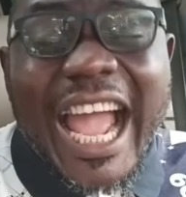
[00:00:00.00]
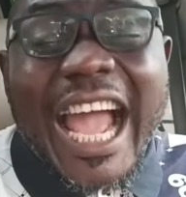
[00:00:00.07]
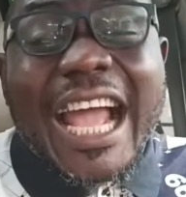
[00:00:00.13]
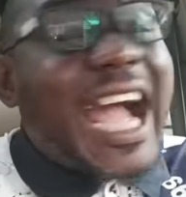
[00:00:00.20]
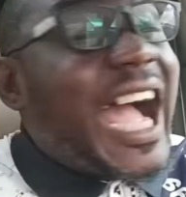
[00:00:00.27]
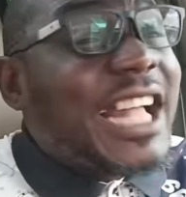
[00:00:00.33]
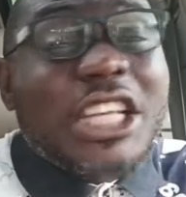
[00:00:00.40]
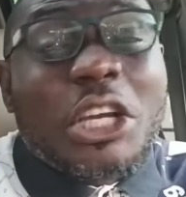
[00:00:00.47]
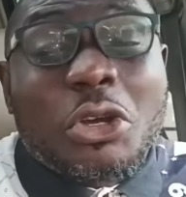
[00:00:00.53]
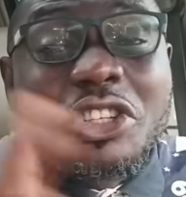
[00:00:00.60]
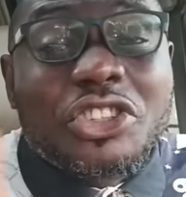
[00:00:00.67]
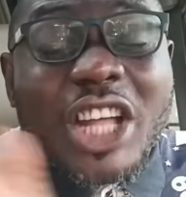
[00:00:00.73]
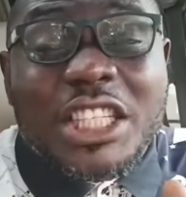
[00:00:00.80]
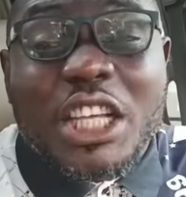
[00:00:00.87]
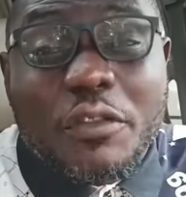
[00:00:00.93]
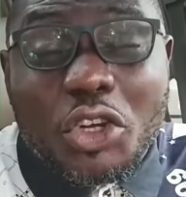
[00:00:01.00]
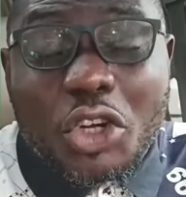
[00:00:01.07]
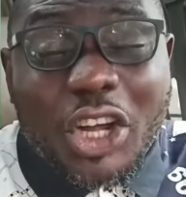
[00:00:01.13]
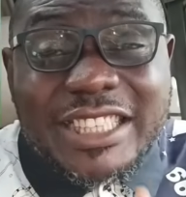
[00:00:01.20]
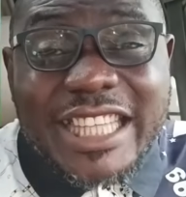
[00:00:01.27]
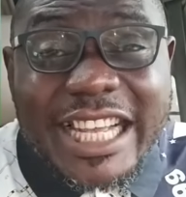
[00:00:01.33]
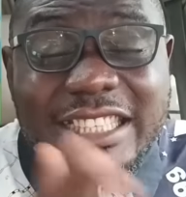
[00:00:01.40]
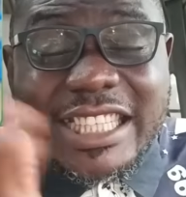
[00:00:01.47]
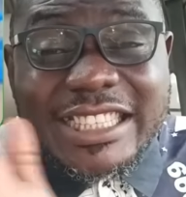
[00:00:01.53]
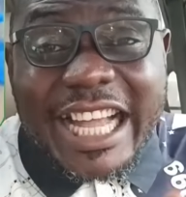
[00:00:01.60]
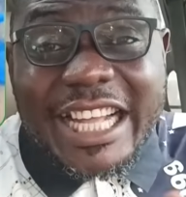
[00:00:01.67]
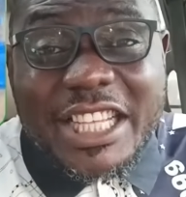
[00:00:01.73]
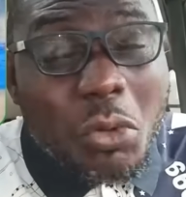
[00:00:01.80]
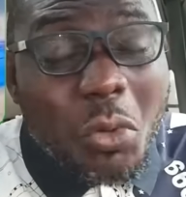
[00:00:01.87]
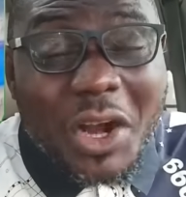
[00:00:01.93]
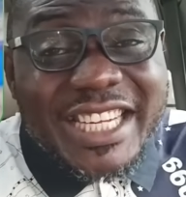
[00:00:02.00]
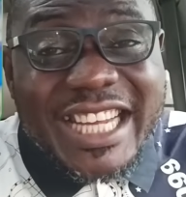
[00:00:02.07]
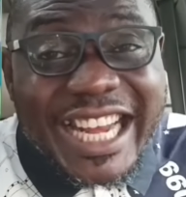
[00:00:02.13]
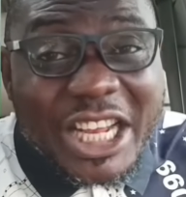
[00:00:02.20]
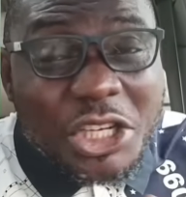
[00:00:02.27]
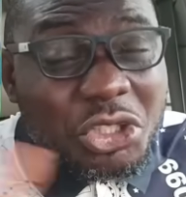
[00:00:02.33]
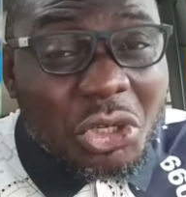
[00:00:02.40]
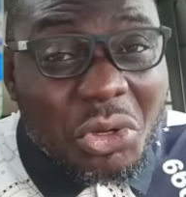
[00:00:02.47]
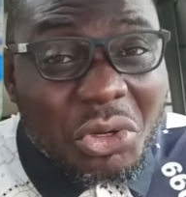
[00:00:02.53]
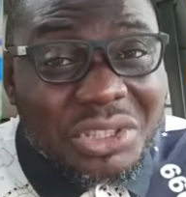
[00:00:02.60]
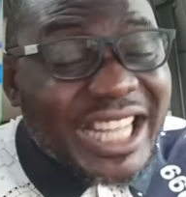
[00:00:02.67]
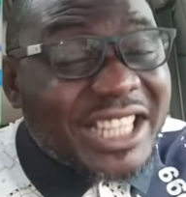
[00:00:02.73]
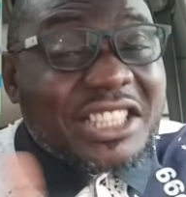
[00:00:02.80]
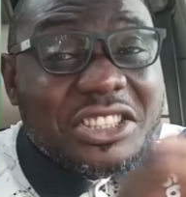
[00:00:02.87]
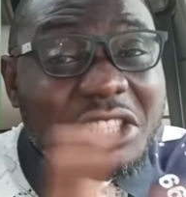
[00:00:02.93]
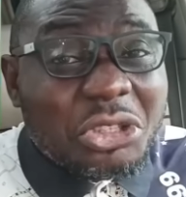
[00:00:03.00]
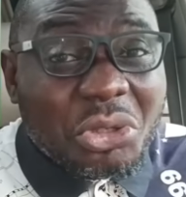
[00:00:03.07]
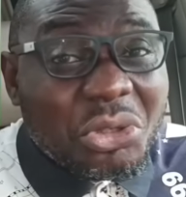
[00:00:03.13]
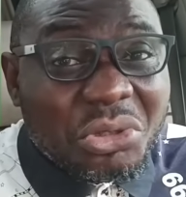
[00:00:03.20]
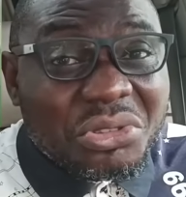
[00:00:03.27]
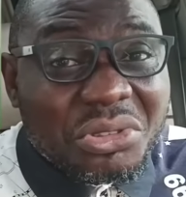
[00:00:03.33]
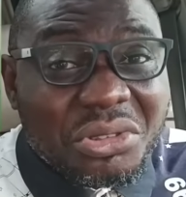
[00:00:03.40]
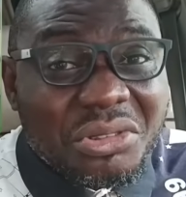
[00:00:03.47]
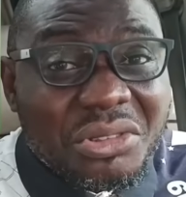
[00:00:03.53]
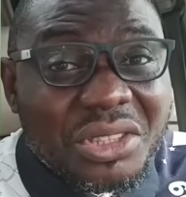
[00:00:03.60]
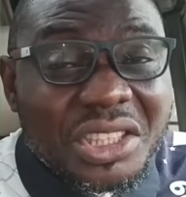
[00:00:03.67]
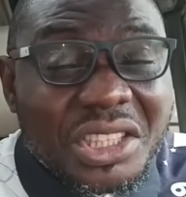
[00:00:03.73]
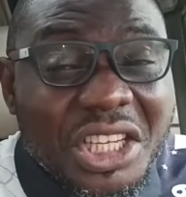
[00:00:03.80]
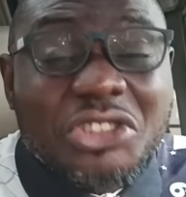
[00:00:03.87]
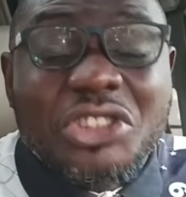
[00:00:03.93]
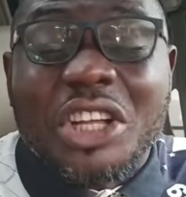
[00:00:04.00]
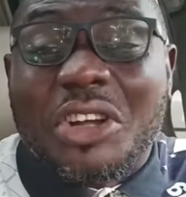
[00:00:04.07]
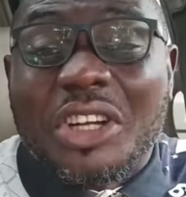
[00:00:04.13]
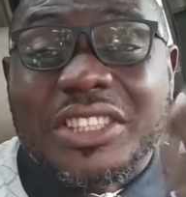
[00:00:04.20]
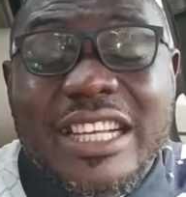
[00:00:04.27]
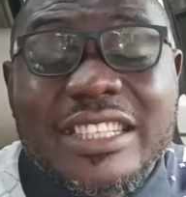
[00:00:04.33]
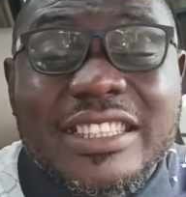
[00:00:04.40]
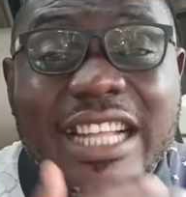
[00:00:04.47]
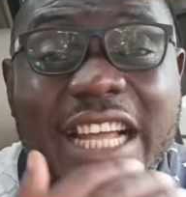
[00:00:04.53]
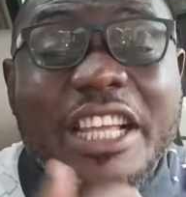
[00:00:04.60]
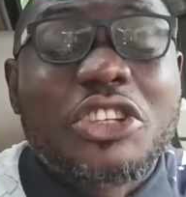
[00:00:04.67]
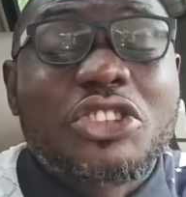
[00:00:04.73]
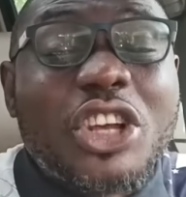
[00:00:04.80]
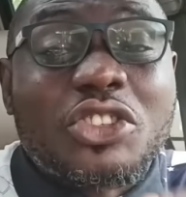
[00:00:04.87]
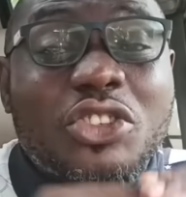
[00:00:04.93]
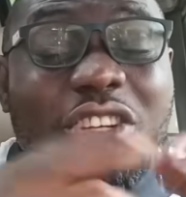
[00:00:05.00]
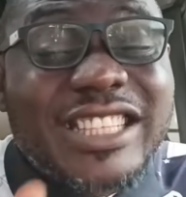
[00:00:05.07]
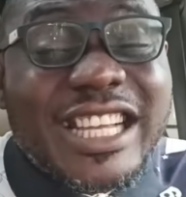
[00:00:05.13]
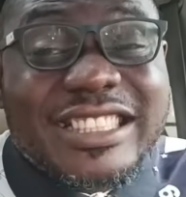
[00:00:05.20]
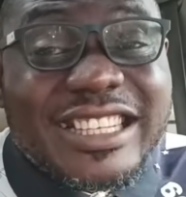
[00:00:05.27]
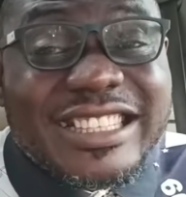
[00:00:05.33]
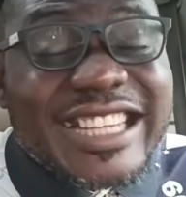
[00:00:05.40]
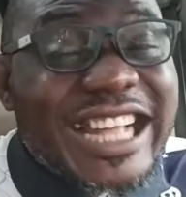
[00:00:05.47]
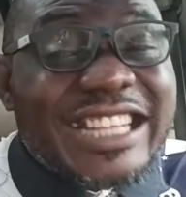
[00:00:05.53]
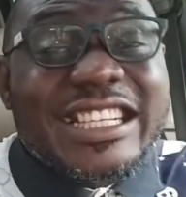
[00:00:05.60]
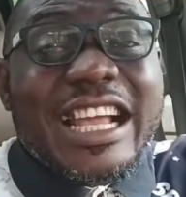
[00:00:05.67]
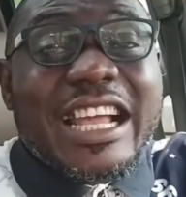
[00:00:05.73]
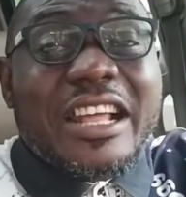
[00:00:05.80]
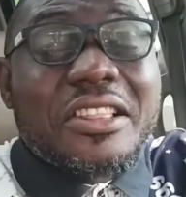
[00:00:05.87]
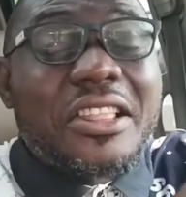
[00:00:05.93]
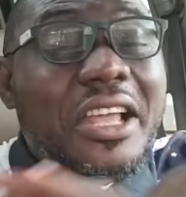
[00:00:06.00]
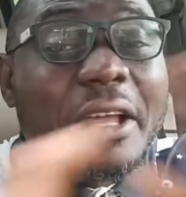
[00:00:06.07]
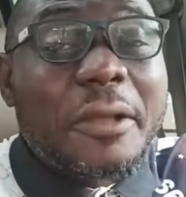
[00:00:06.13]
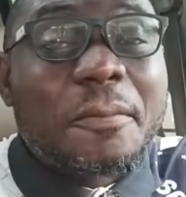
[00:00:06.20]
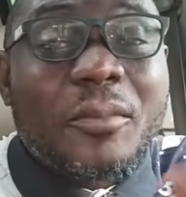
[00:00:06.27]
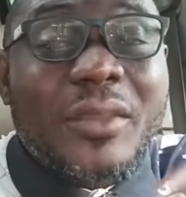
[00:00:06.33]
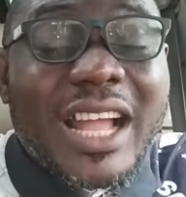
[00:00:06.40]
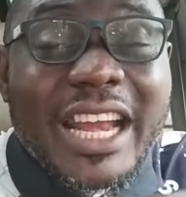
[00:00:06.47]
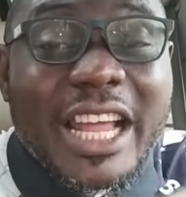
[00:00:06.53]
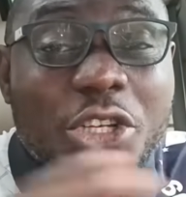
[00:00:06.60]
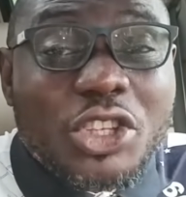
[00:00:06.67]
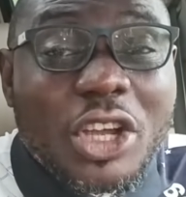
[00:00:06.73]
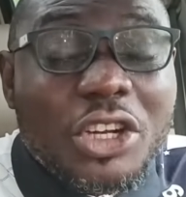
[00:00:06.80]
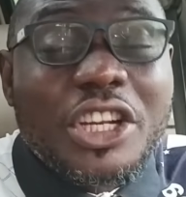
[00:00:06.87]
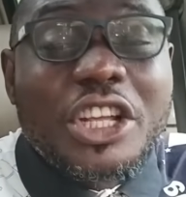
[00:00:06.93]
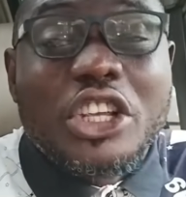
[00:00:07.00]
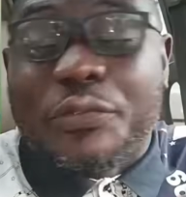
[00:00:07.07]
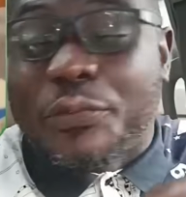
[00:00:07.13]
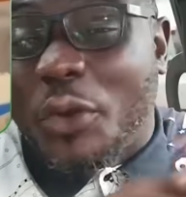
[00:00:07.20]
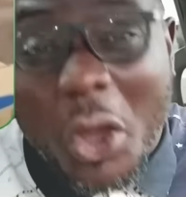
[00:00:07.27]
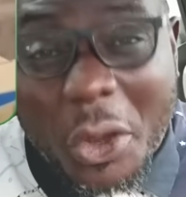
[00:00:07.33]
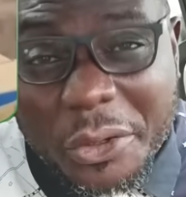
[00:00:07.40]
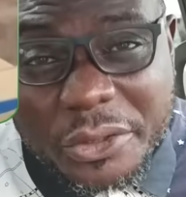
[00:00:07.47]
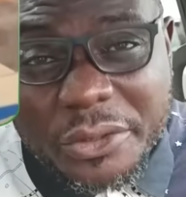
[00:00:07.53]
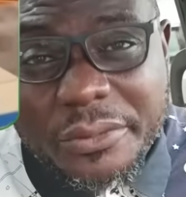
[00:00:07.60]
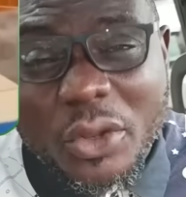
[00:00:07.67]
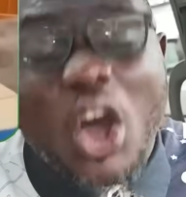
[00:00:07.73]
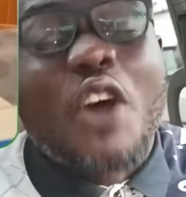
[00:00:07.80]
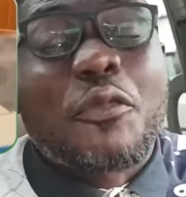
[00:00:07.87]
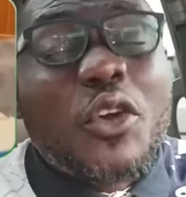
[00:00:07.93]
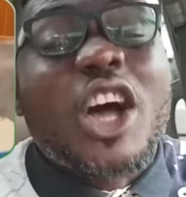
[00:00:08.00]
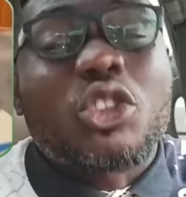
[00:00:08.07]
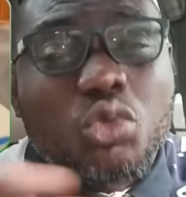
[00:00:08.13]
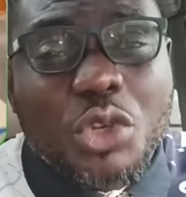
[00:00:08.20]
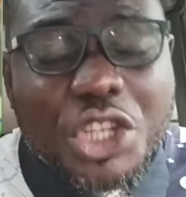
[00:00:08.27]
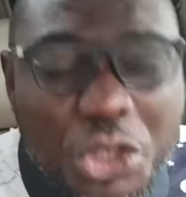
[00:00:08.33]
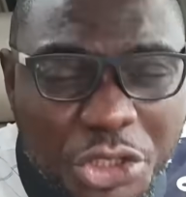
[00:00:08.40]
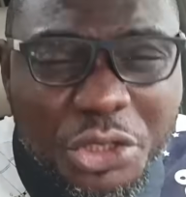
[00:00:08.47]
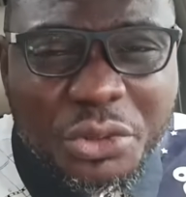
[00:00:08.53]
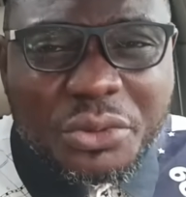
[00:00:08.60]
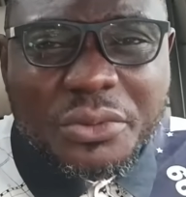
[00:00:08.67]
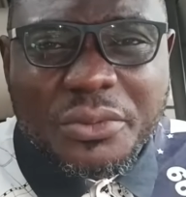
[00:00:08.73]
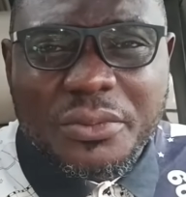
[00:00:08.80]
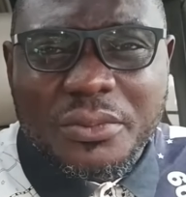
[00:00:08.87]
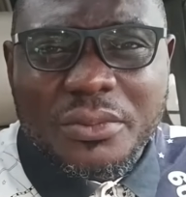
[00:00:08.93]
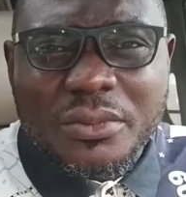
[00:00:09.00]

Atiku is not even contesting that he won the election, though. That is the truth. He's not contesting that. He's just contesting that the election is flawed. Of course, we knew.